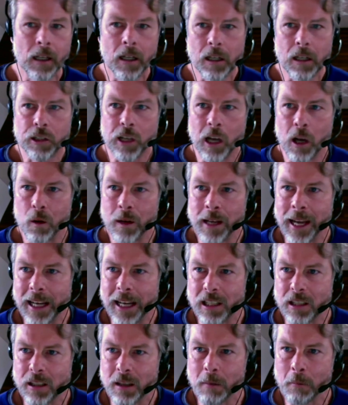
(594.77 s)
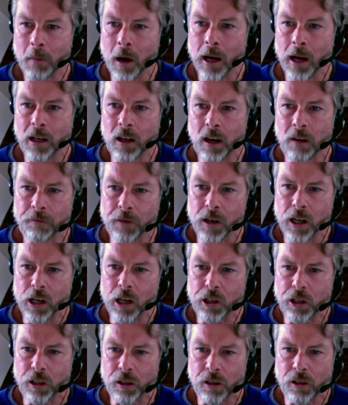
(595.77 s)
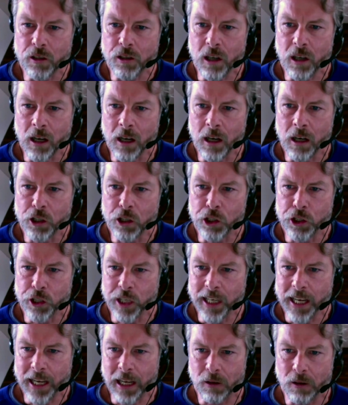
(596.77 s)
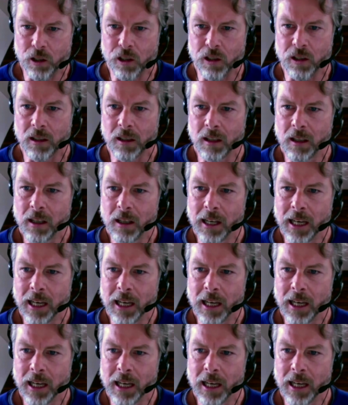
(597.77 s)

So yes, my conversions are shithouse,